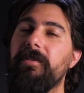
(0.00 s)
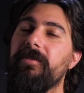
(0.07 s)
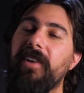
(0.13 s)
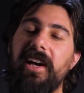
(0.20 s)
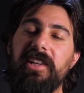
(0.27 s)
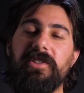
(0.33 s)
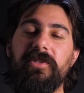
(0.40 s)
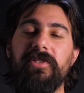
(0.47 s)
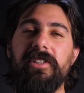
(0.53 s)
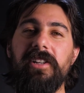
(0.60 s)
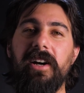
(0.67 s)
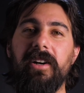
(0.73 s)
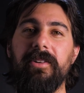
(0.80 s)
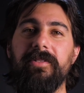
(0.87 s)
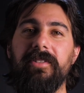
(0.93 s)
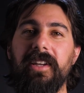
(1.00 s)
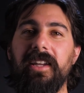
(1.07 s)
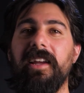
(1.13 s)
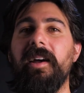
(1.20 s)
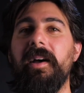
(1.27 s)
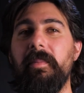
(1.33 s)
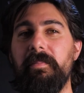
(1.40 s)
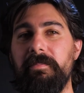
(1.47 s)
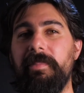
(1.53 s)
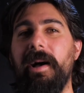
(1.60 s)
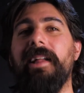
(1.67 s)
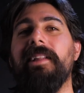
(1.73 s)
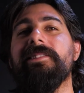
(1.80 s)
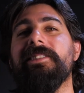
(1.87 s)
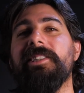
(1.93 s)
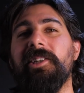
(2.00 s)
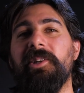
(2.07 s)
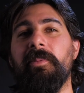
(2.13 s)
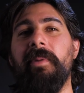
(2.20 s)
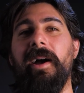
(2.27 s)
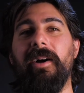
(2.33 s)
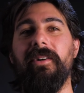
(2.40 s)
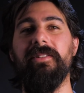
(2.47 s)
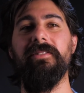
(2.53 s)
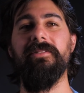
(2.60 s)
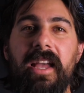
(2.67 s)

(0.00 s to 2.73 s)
of astrophotography, balancing your mount.